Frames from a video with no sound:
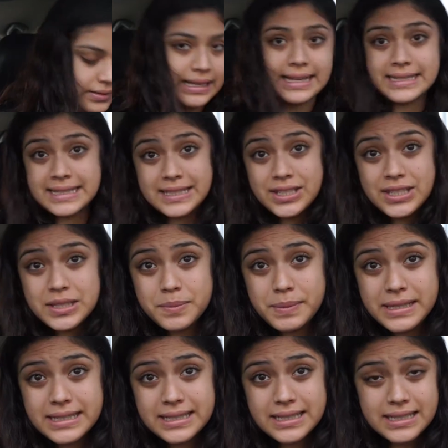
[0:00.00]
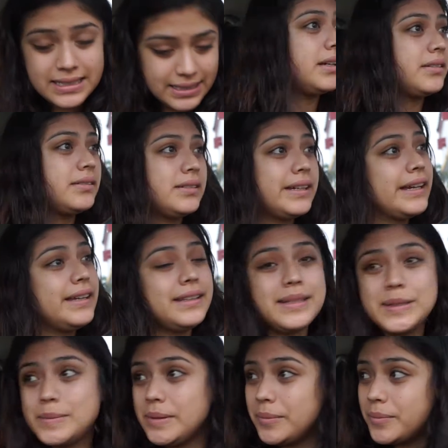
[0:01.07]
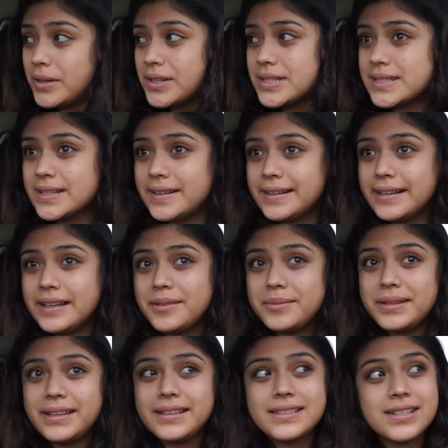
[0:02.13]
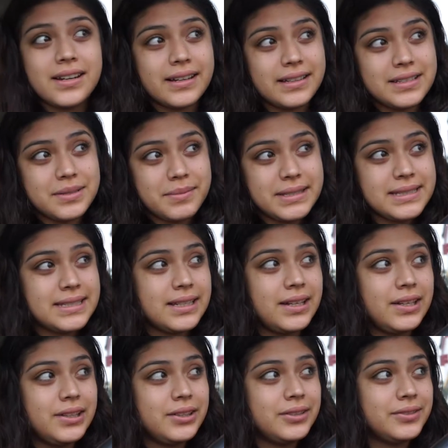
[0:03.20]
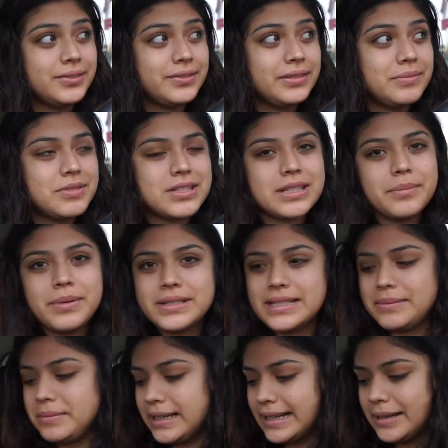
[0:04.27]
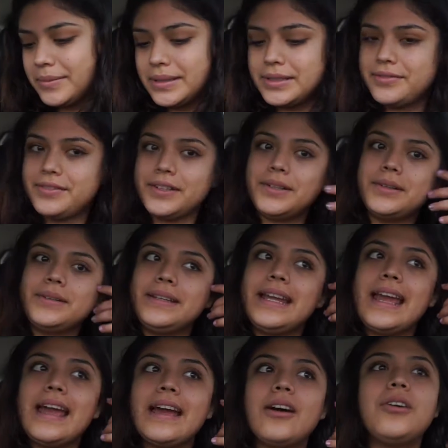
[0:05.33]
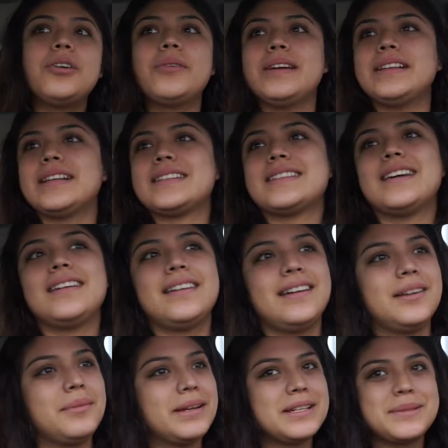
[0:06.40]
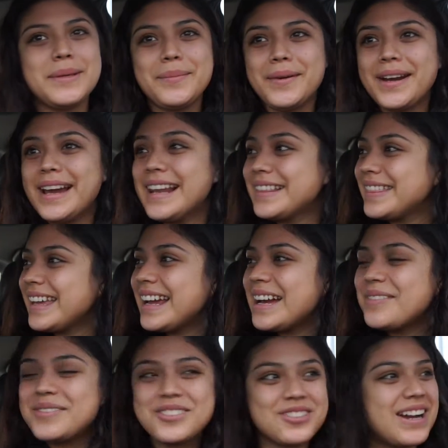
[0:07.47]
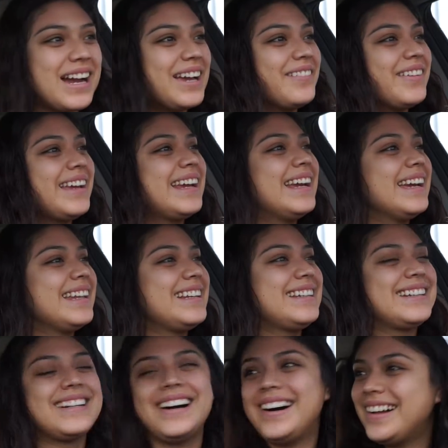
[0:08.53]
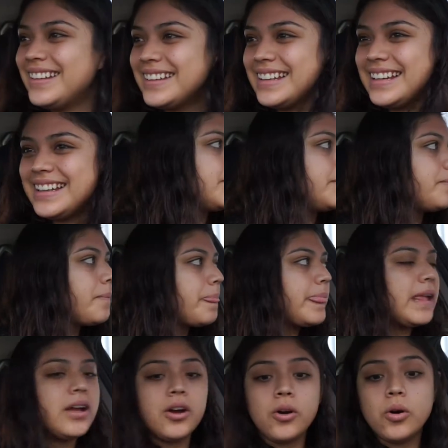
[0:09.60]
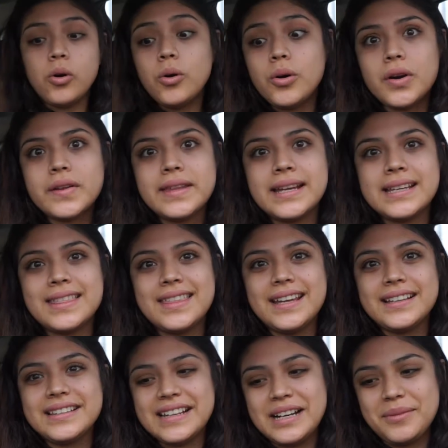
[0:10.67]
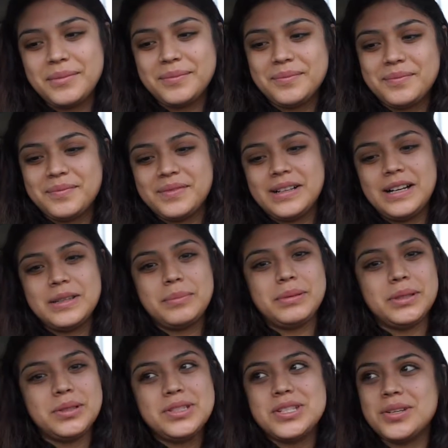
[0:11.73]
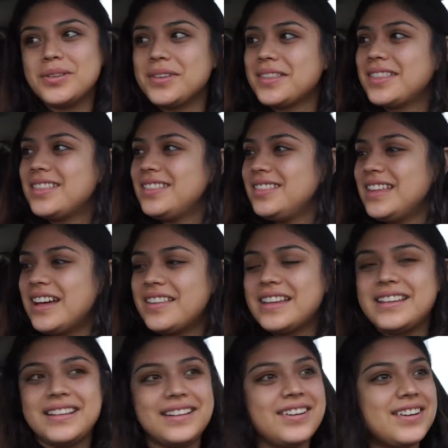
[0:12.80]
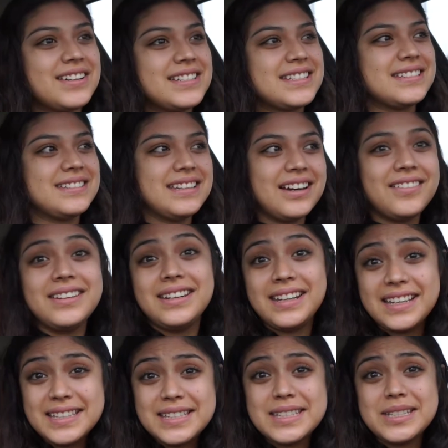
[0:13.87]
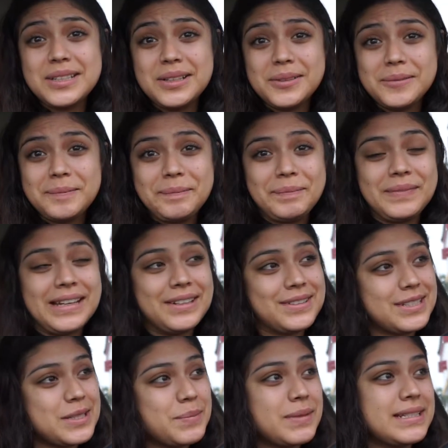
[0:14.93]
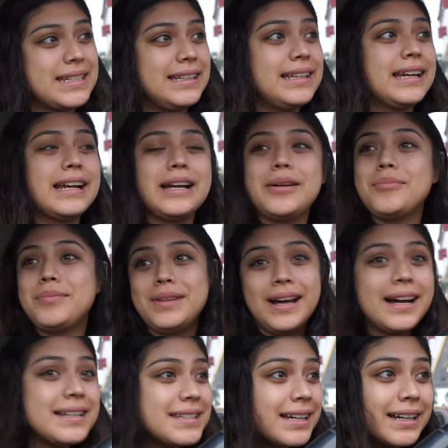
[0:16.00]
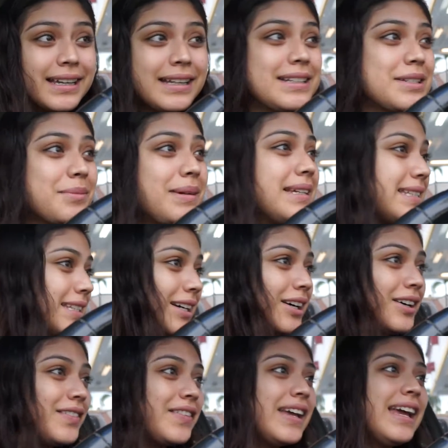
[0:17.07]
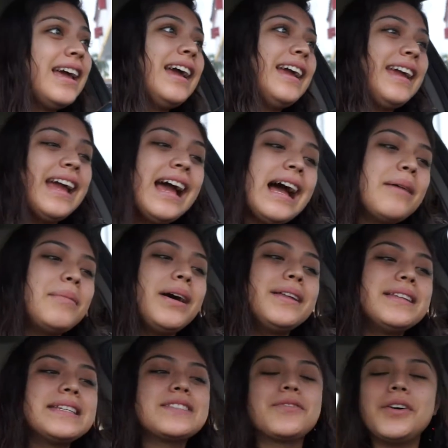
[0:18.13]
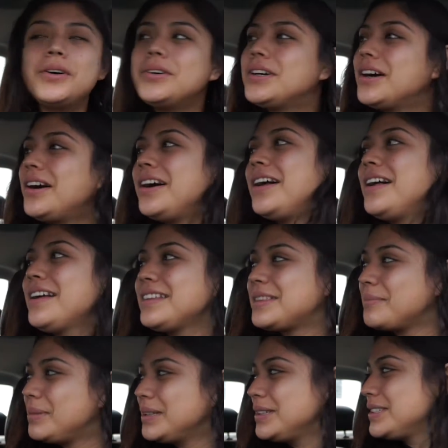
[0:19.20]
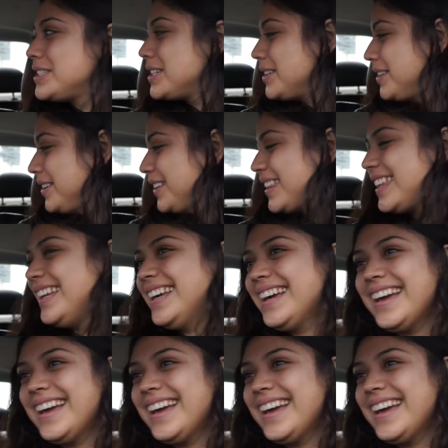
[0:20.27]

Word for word: That's just business. Okay, these people are staring at me, talking to myself. I'm just gonna pretend like I'm on the phone. Yeah, oh no wait, that's not good because people are gonna think I'm driving and calling. Or they could think that I'm on the Bluetooth now that cars nowadays, you know? I just pretend like I'm not talking to myself. Yeah, I'm on this phone call at the Bluetooth.